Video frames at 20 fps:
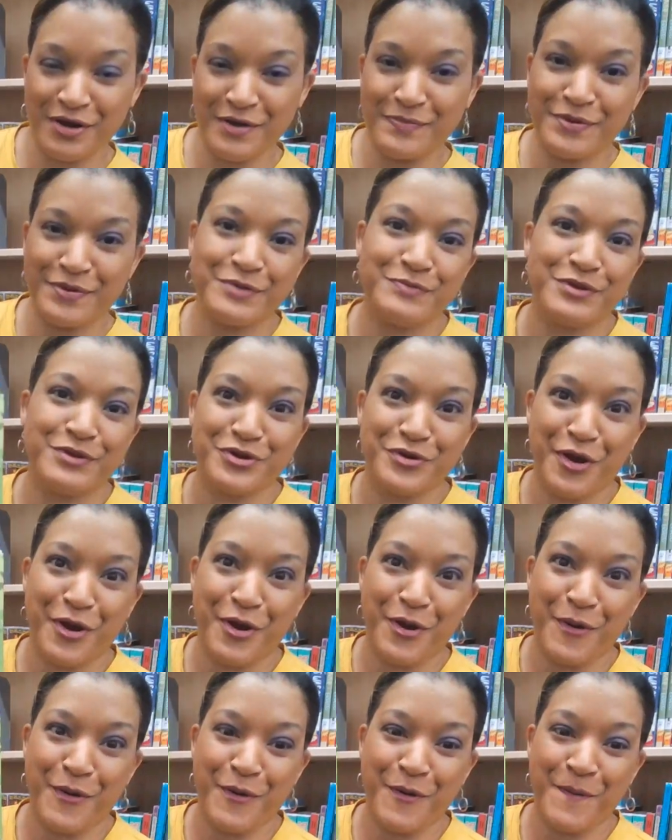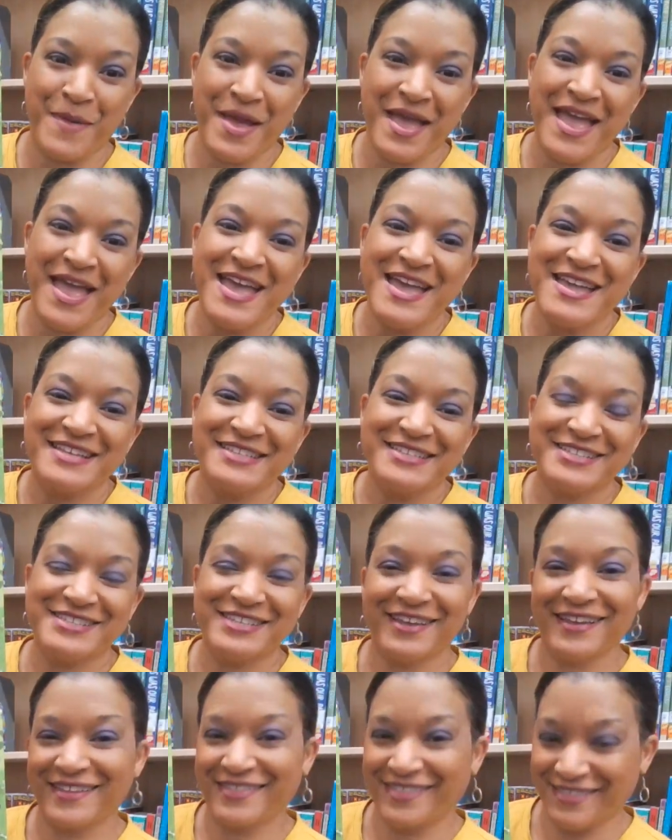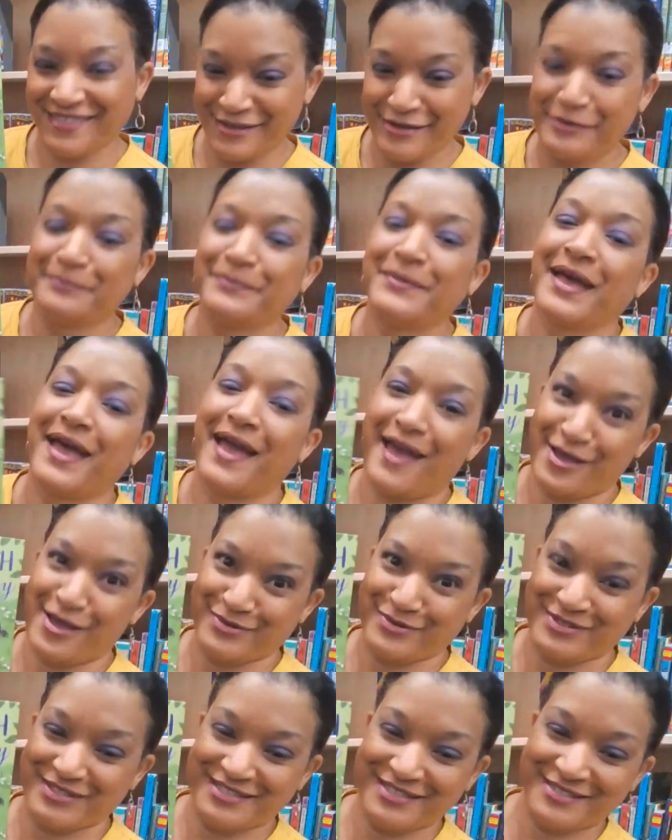Put them in your home. Check them out.